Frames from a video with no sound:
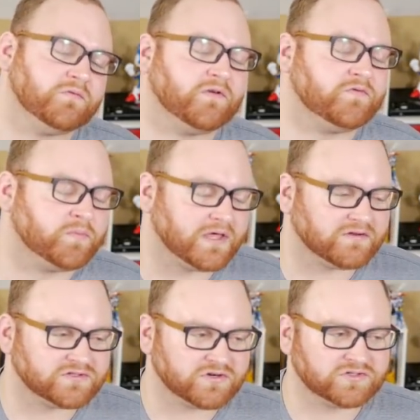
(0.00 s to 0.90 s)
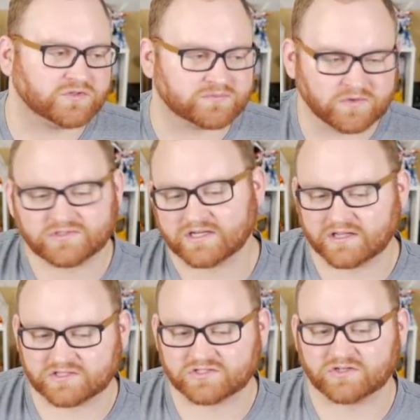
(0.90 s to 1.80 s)
If you, if you play it on turn two, it's most
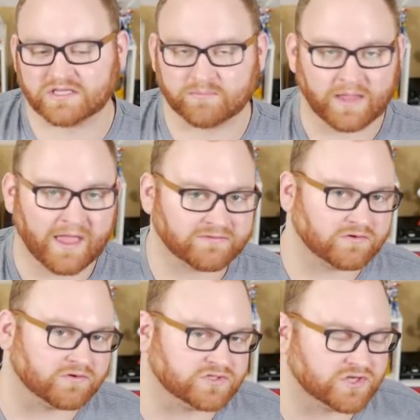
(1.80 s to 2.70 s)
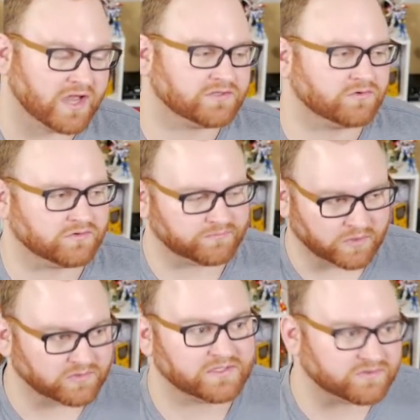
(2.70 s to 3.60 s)
likely just going to get pathed or shocked or
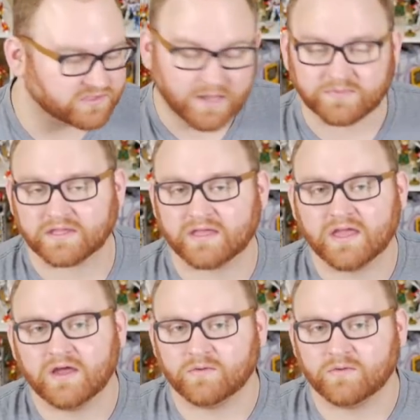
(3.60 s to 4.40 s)
bolted or something